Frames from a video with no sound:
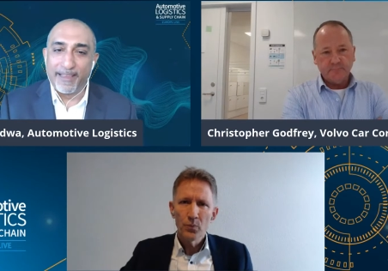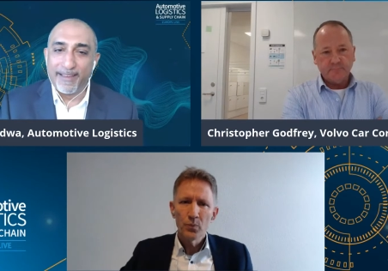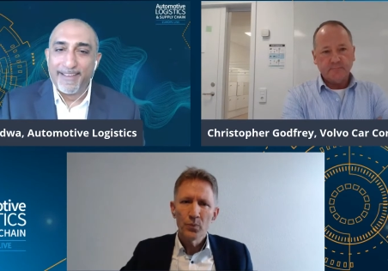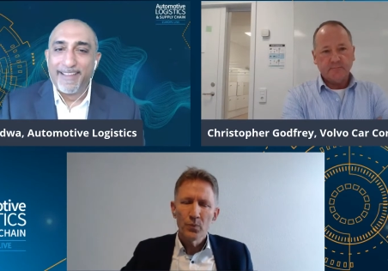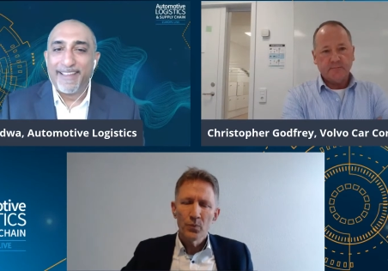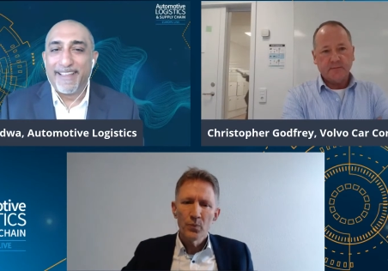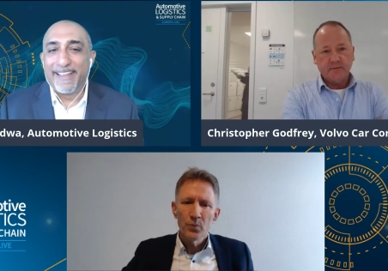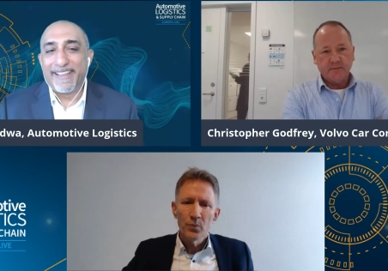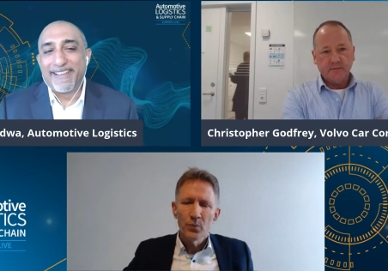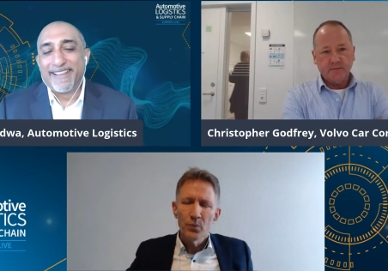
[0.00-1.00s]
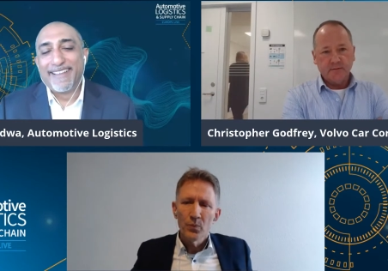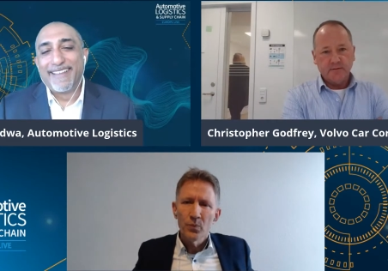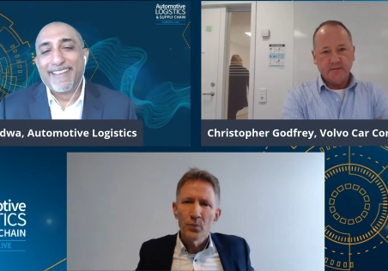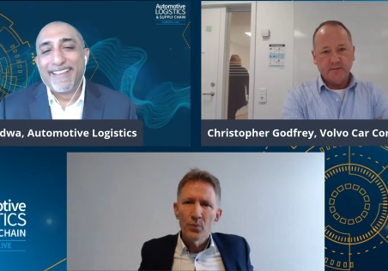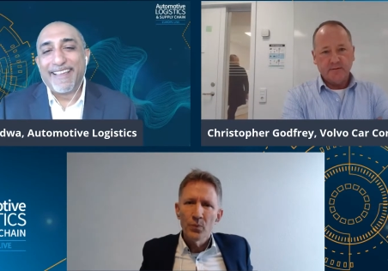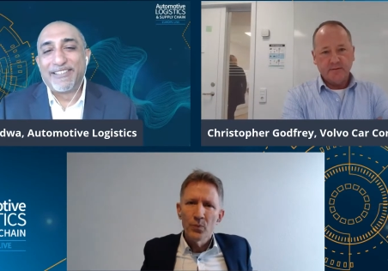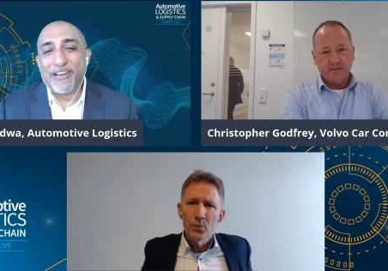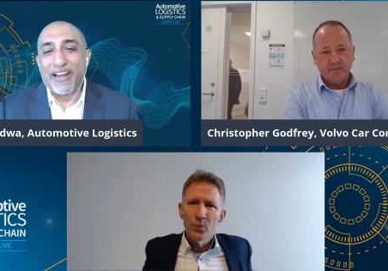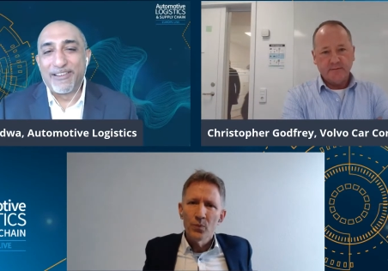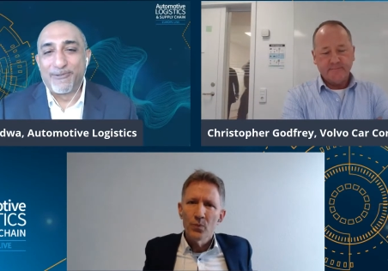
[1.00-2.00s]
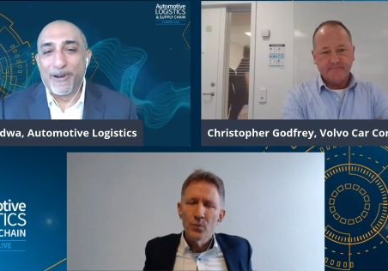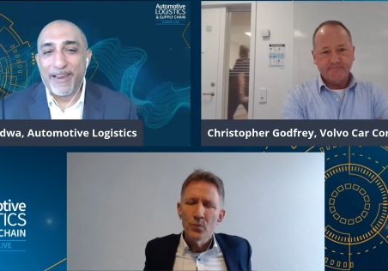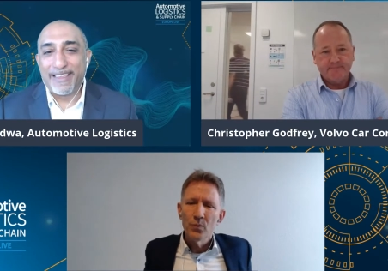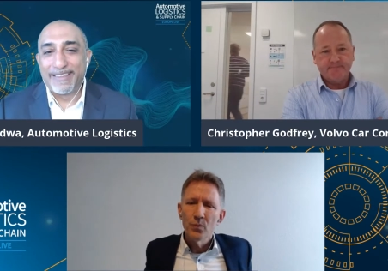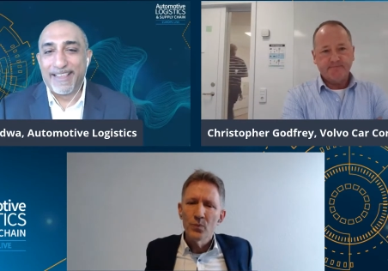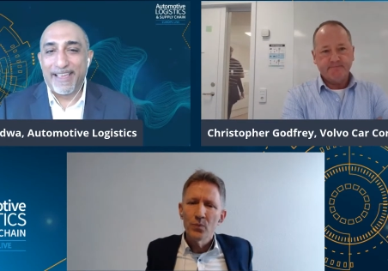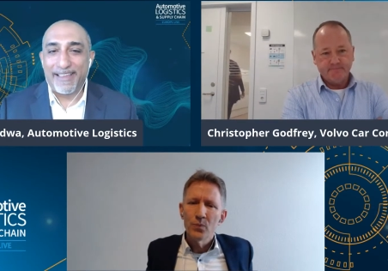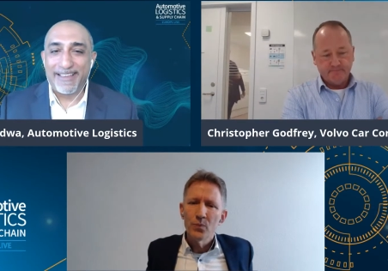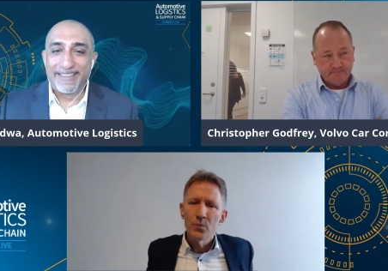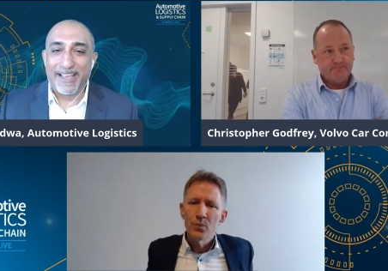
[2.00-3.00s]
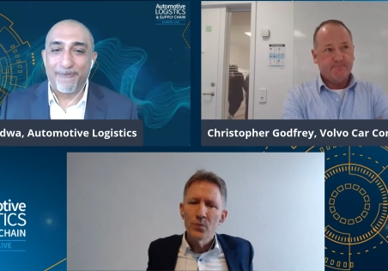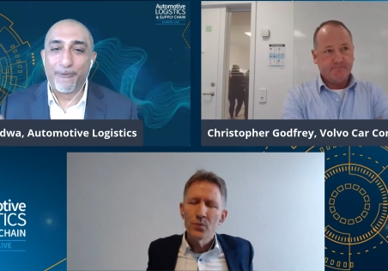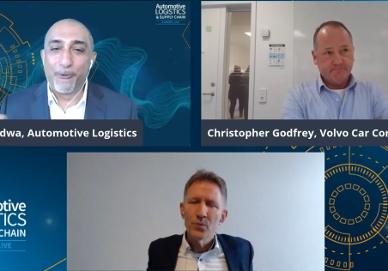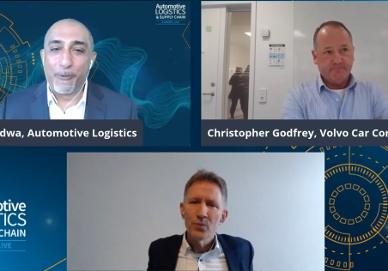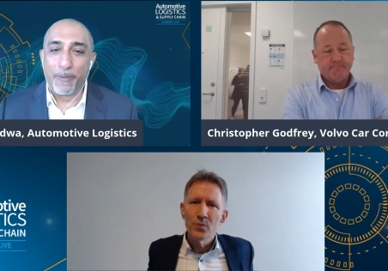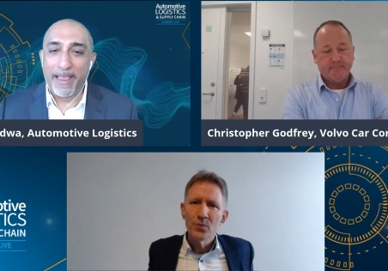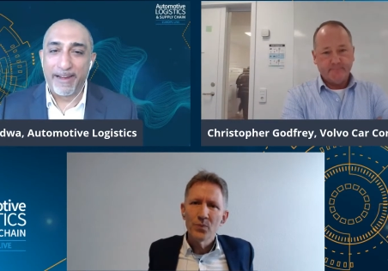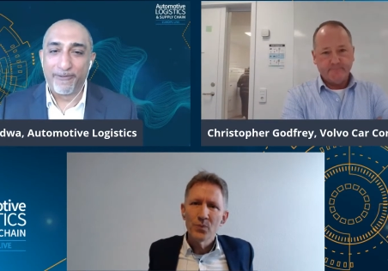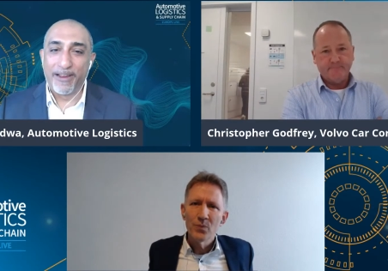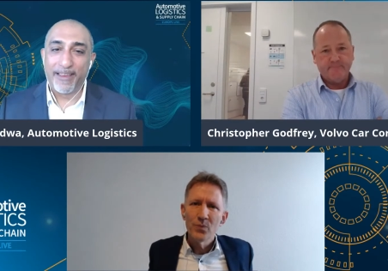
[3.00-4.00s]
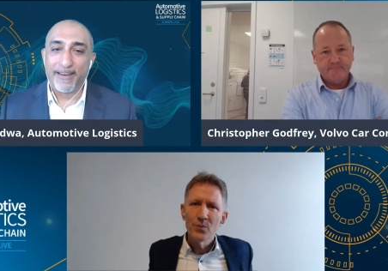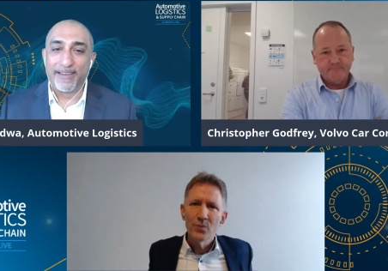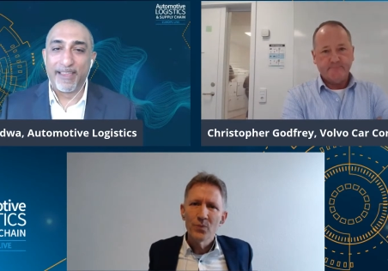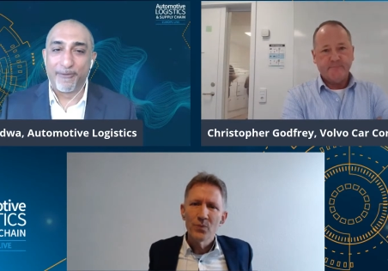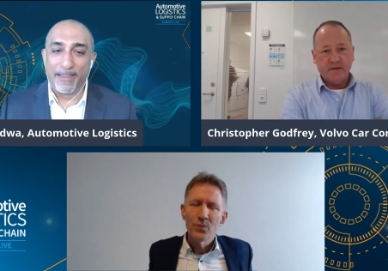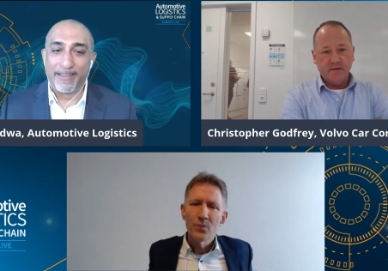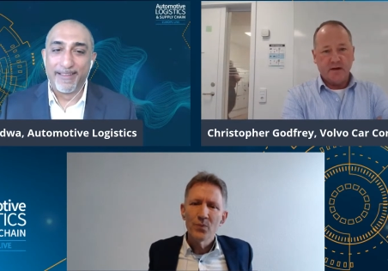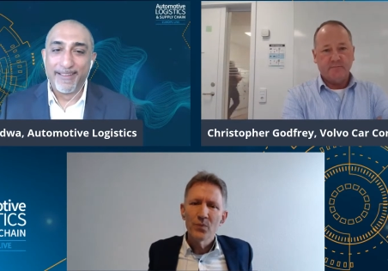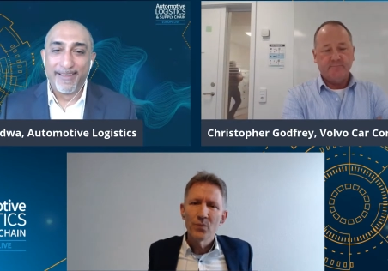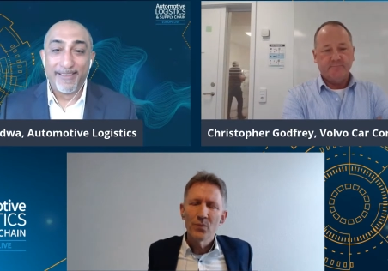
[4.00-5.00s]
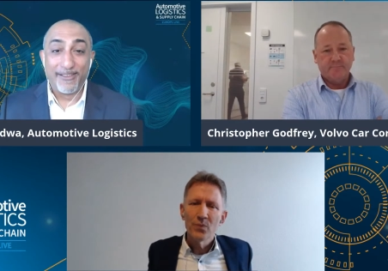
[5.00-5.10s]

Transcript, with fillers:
Speaker 1: a, a, a challenge, right? Is that is that forward planning, right? And giving yeah.